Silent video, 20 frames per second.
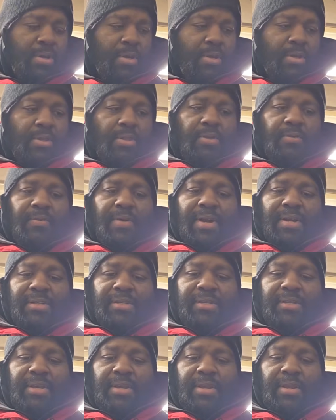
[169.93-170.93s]
the
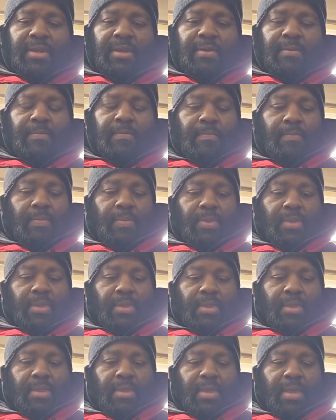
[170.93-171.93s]
Roxini.
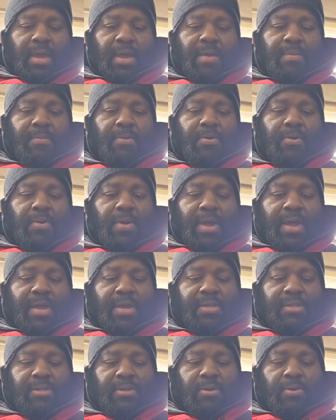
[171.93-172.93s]
AMO
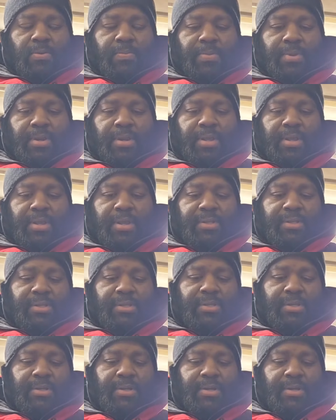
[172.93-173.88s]
has opened its